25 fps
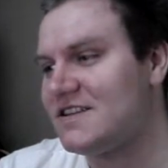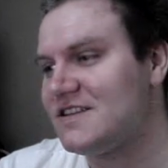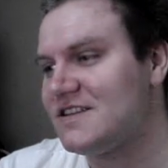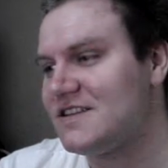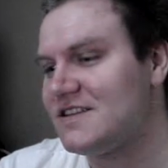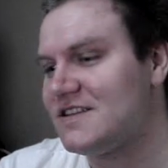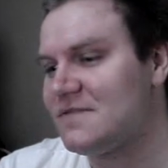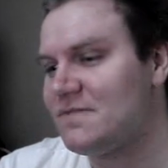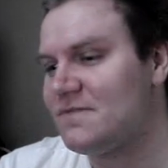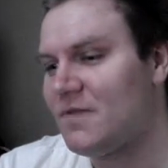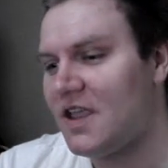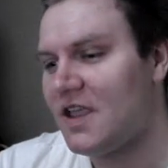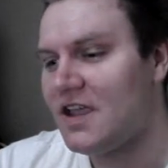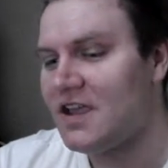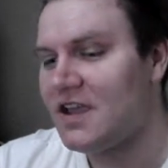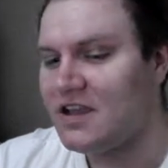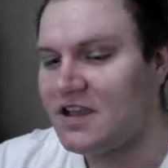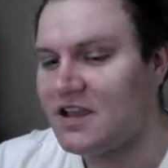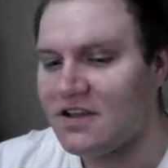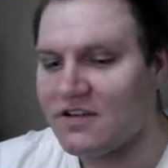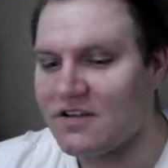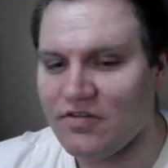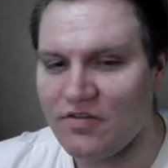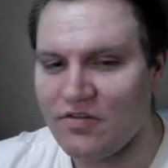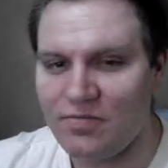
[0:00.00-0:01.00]
And
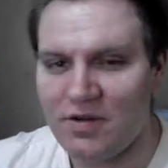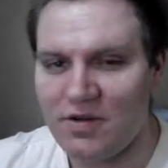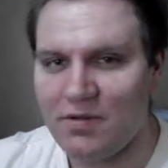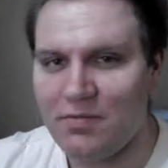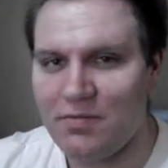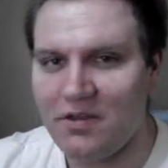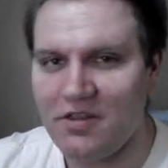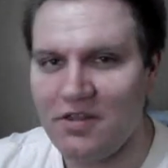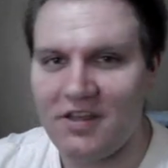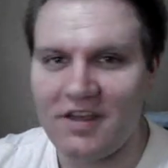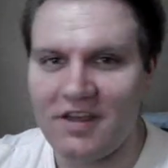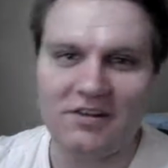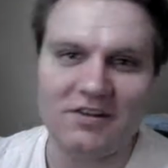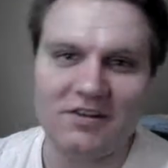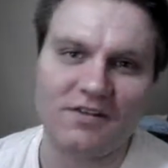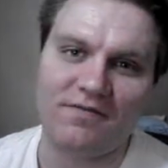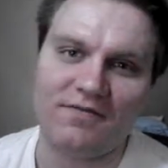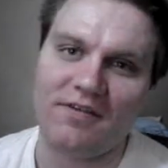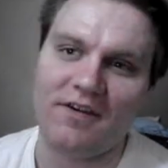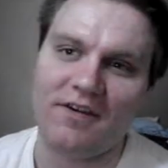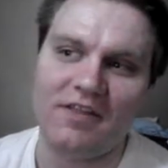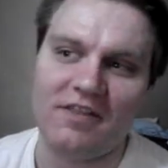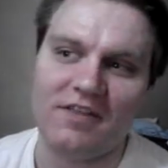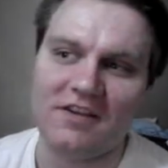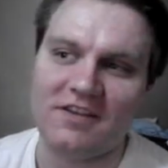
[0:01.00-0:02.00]
for people that
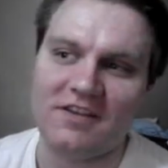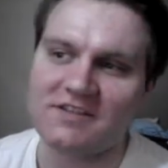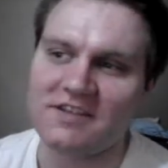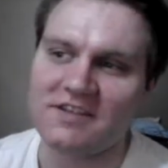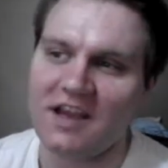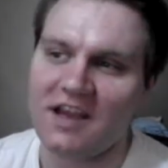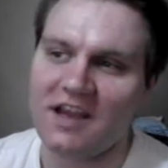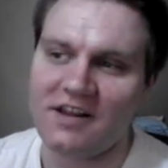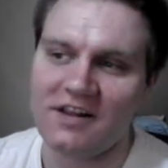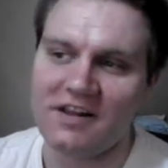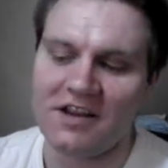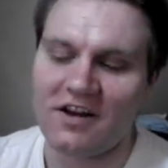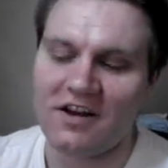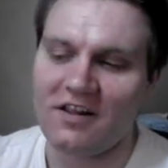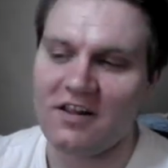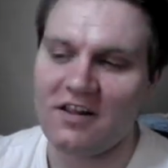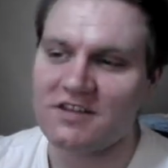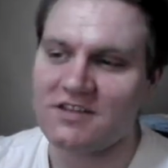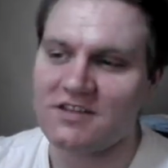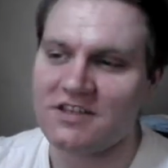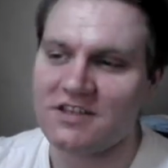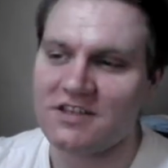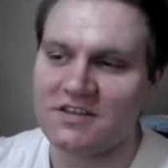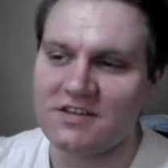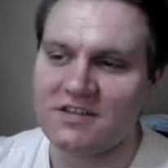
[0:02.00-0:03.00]
defend these
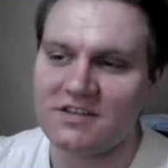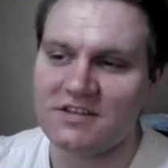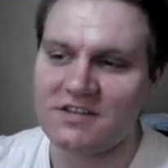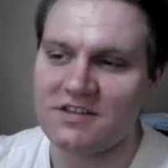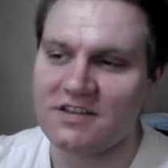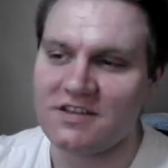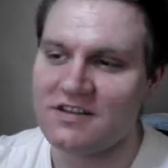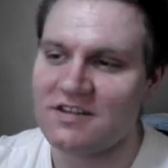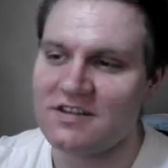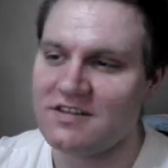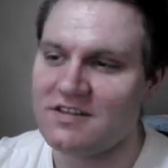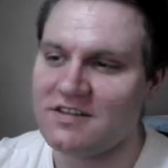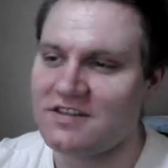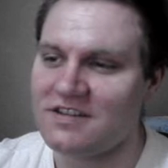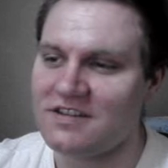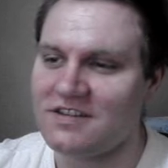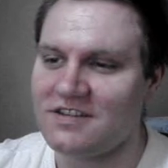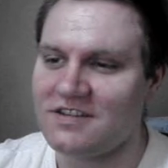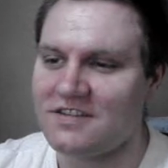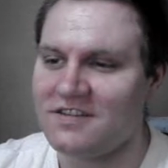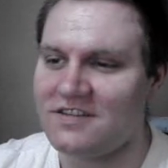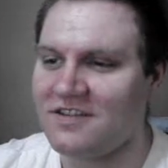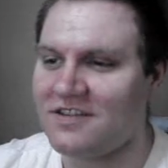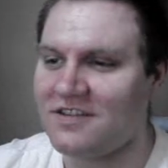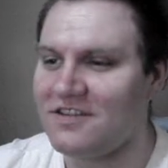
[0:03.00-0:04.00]
ideologies,
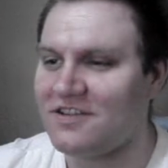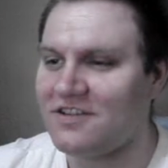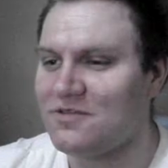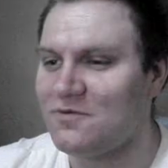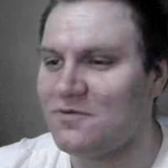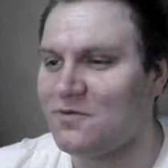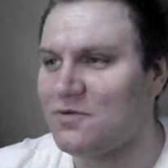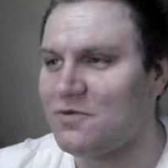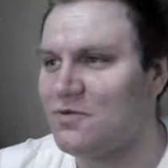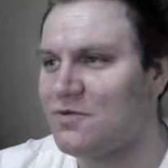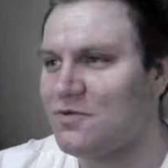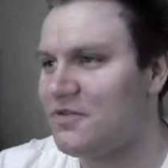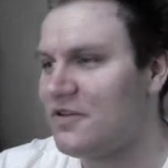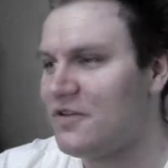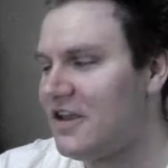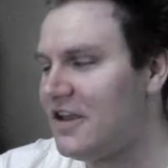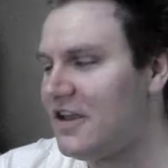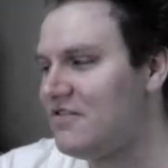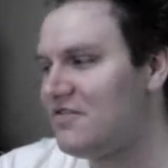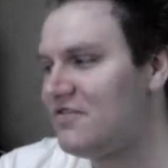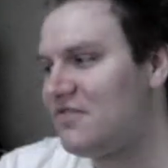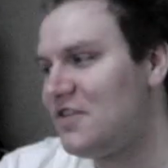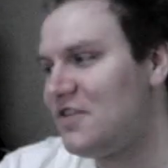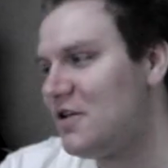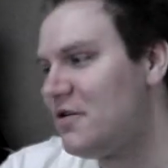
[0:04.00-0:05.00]

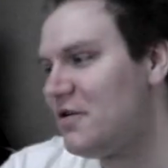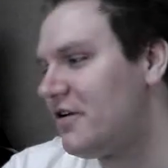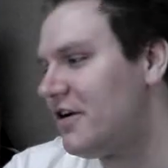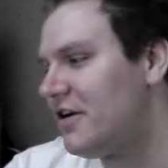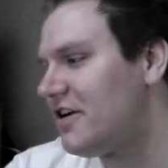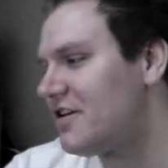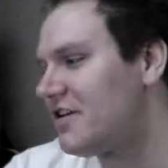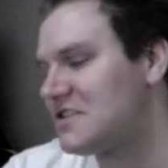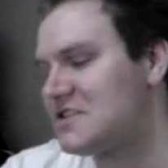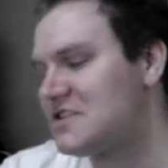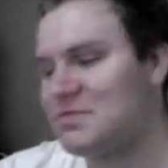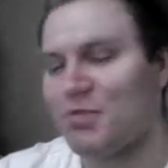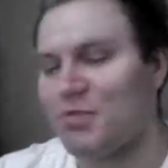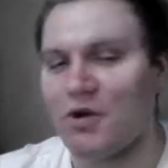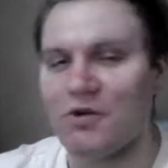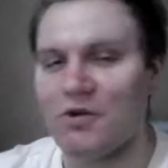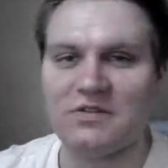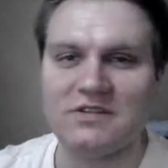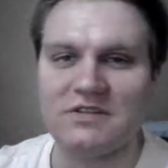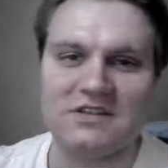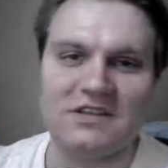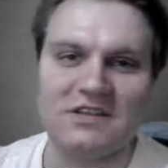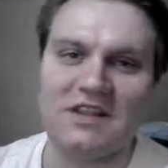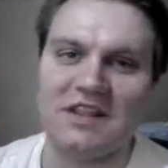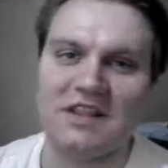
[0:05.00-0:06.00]
if you were
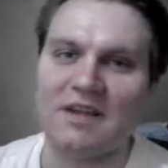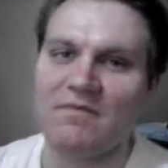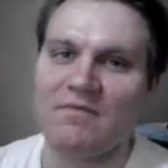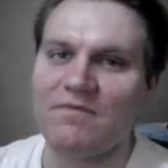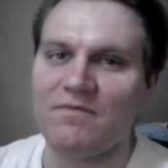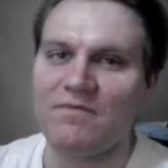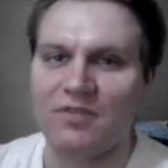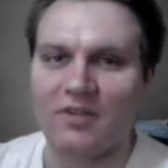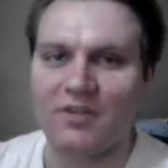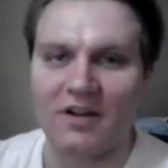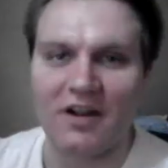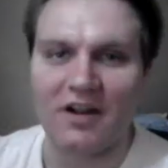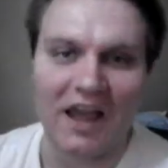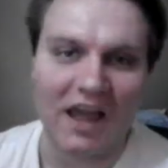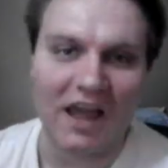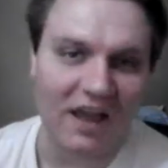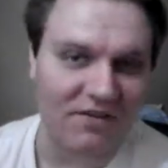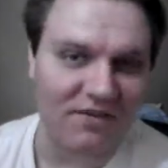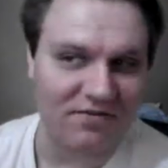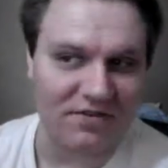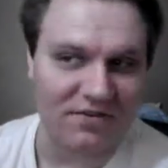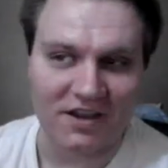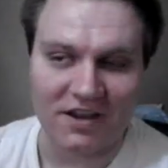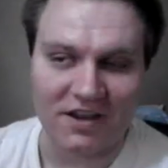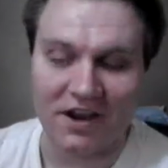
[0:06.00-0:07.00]
exposed to them for
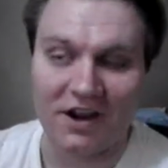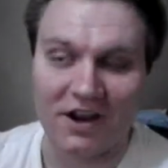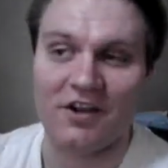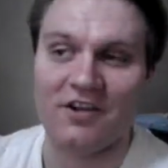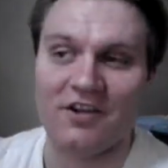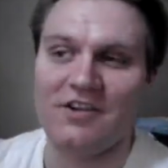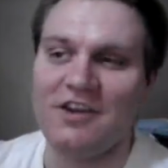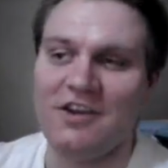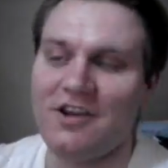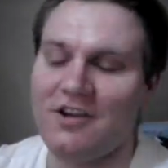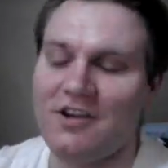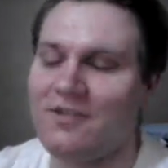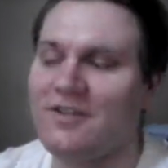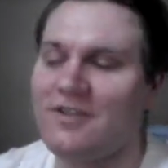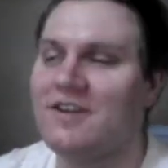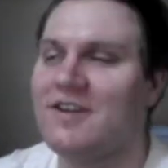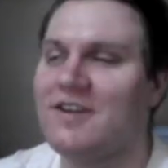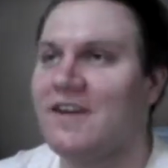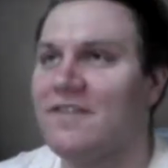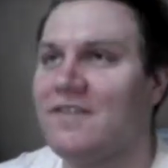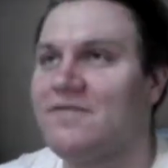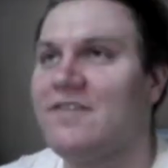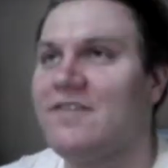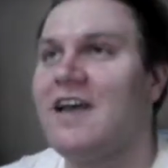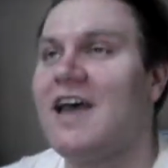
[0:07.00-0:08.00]
half a year, you would
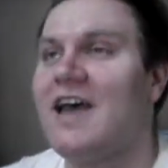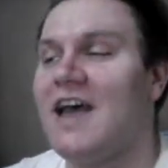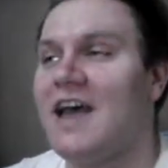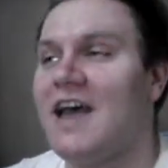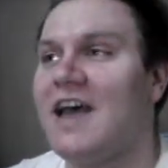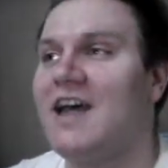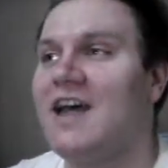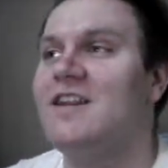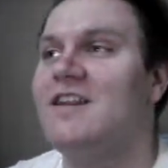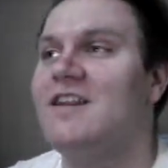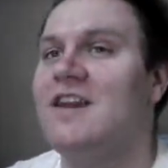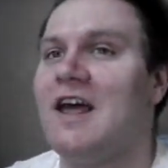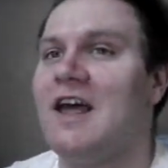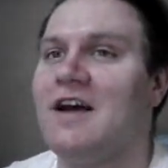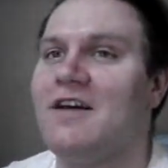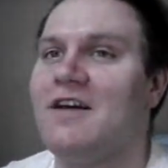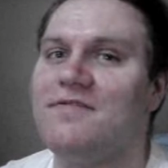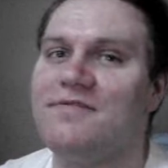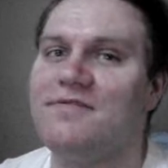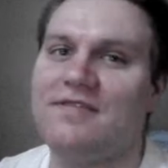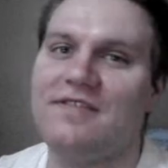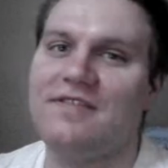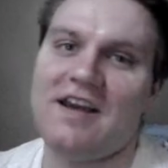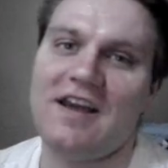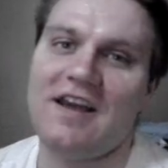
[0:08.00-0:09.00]
have had
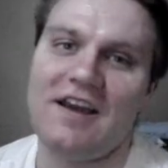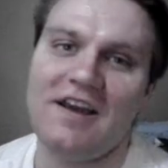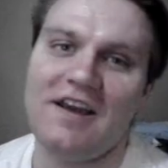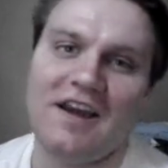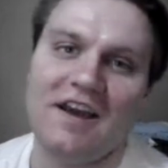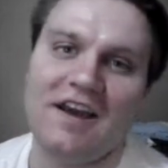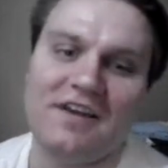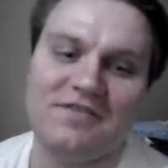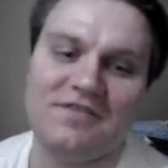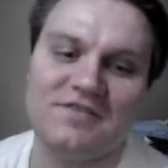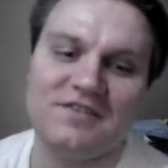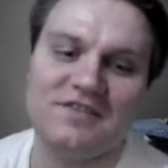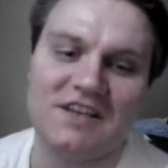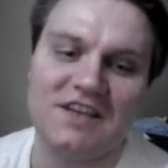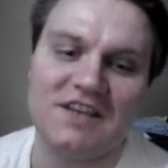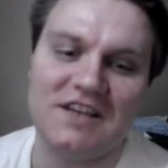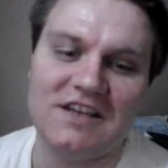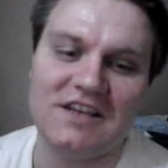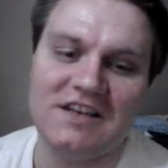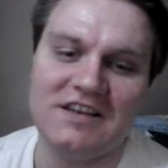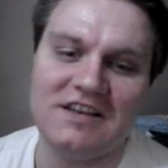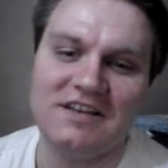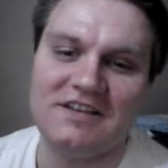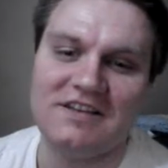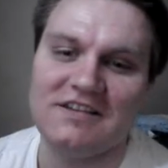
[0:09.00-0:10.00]
enough. I've
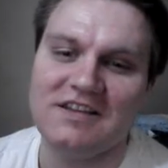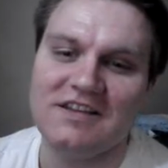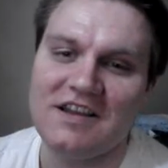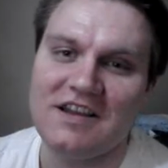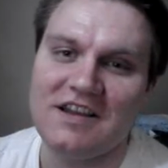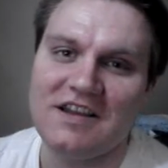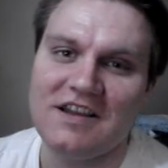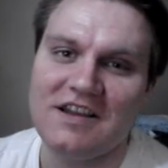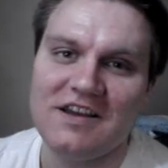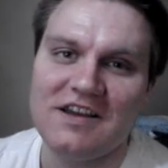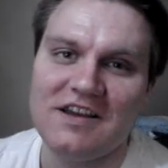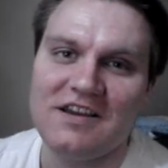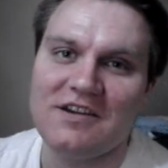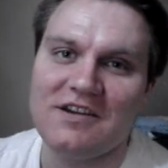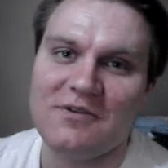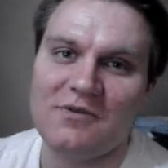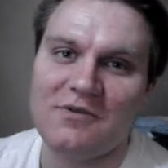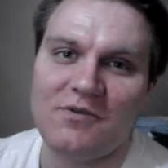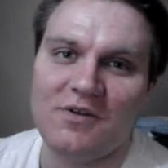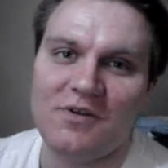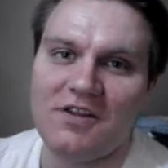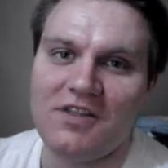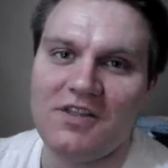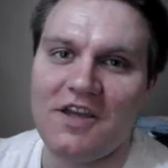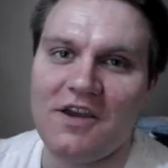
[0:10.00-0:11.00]
seen
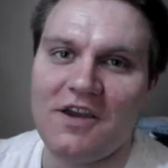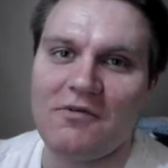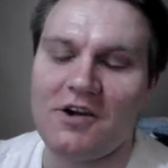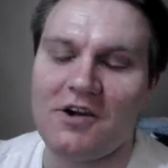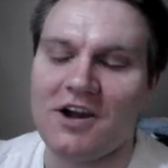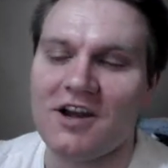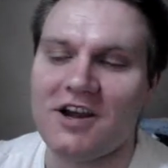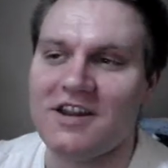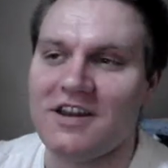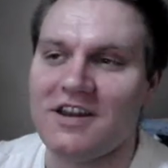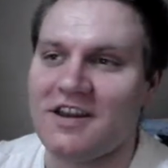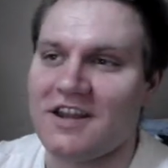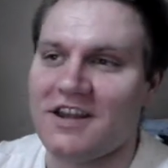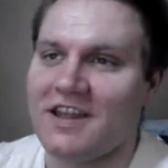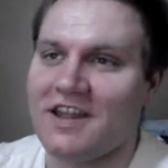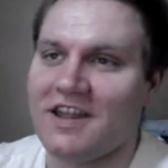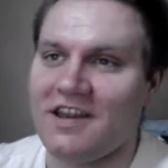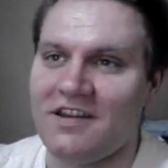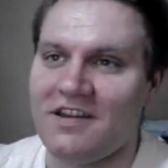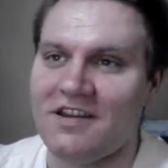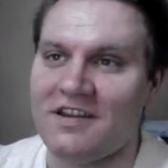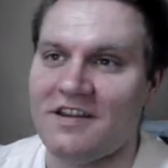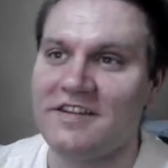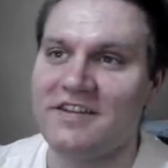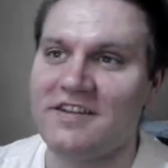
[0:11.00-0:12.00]
what they want,
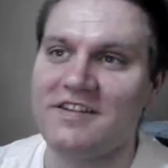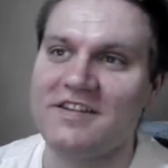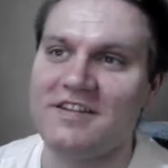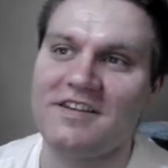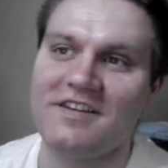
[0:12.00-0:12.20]
and